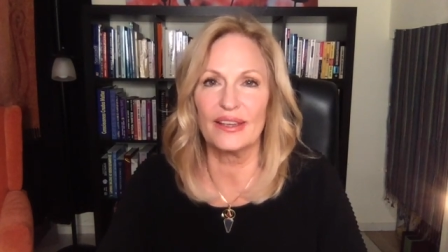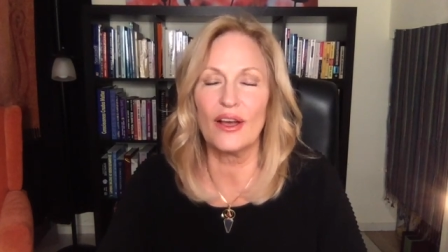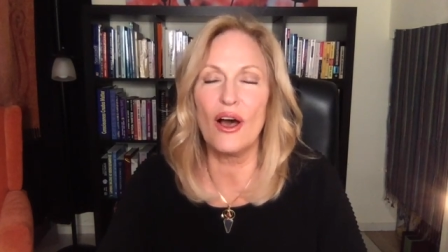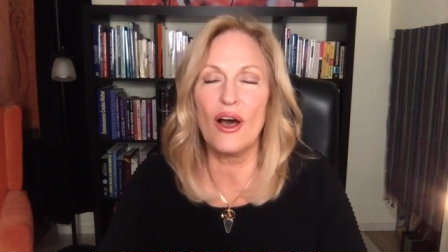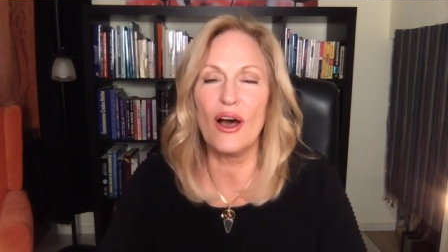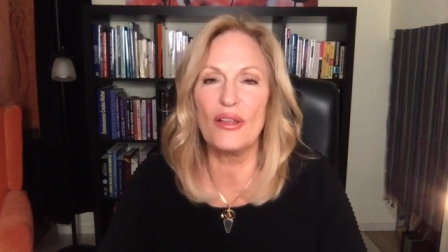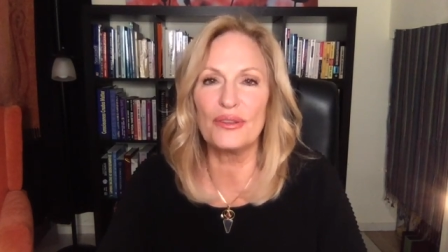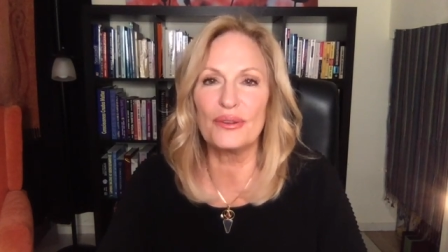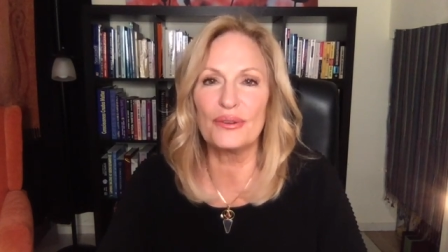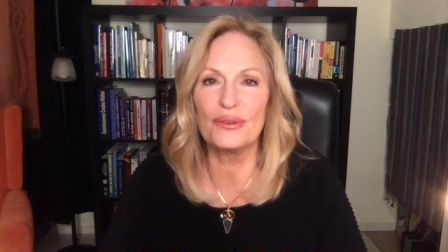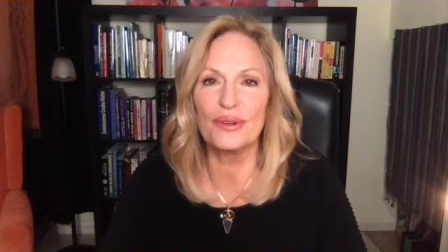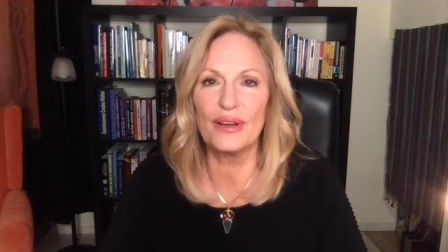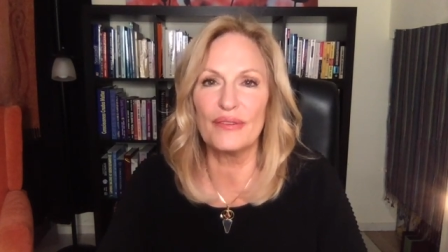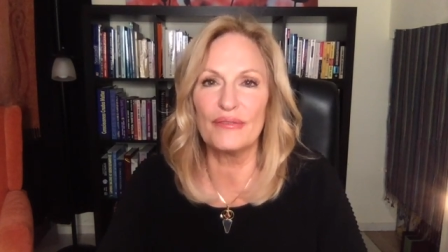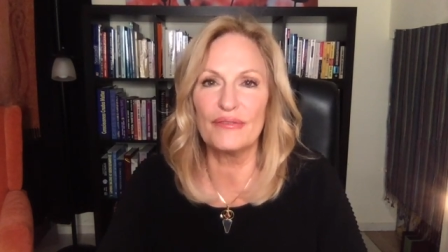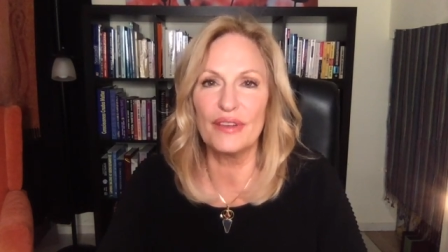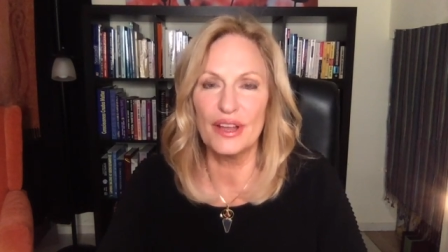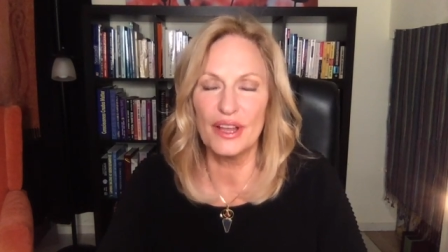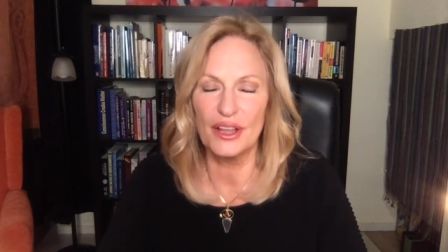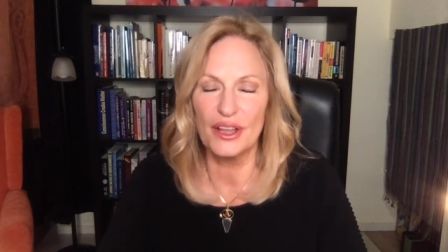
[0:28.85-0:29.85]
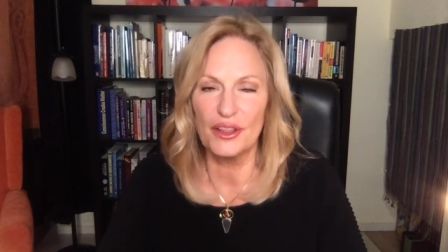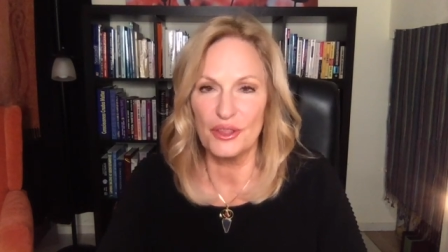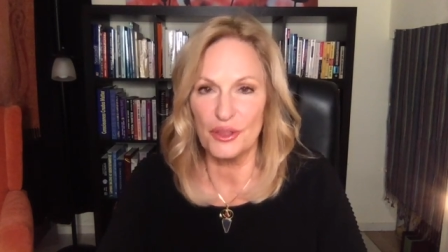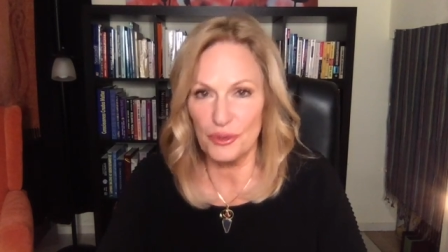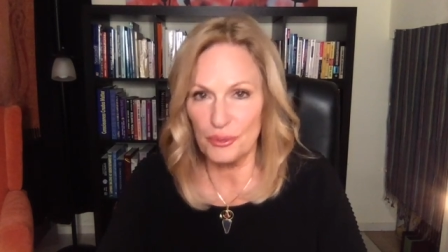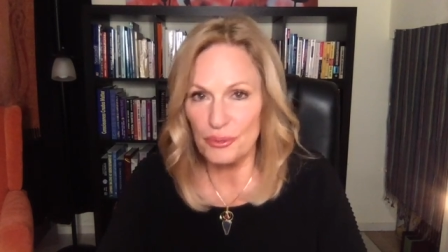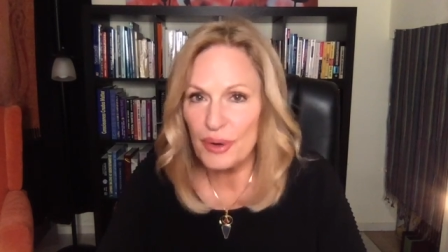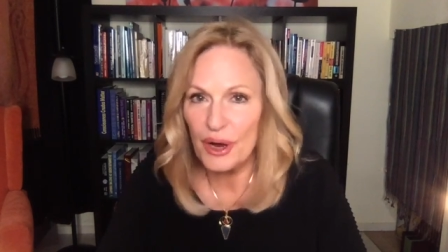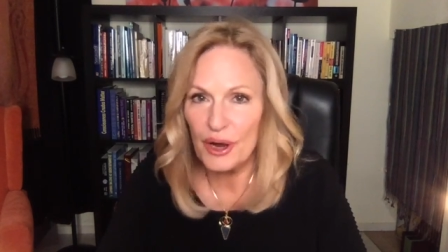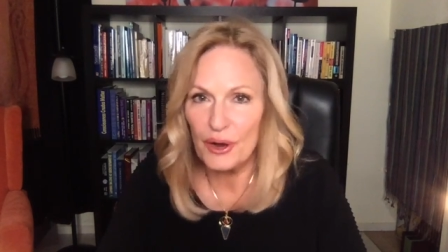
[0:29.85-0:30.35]
author of The
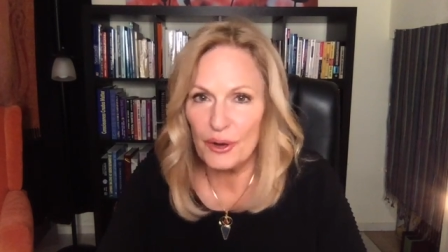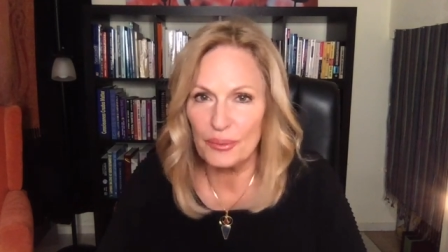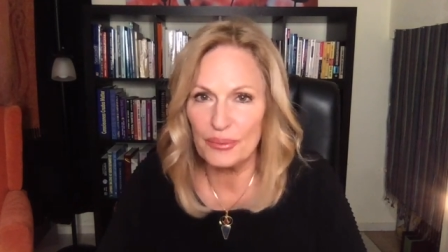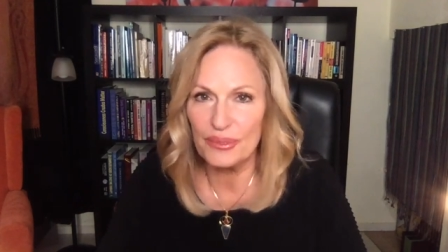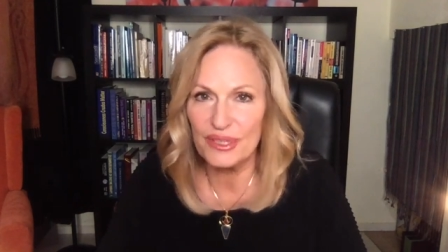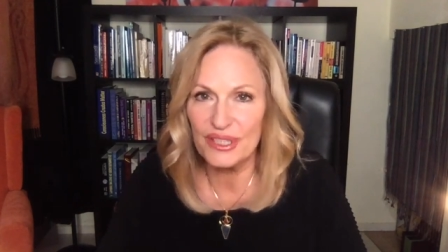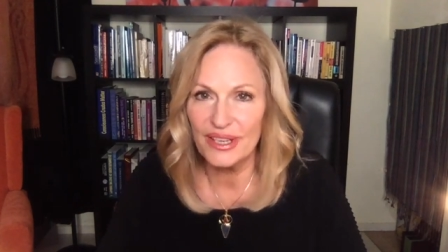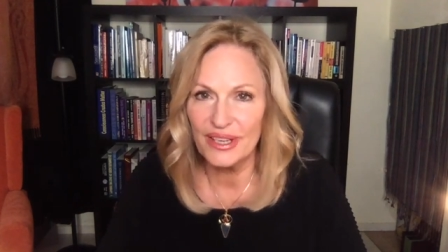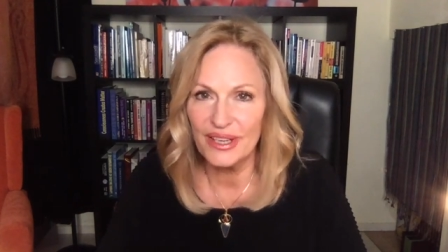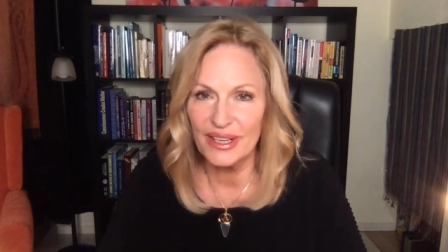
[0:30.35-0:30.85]
Robes.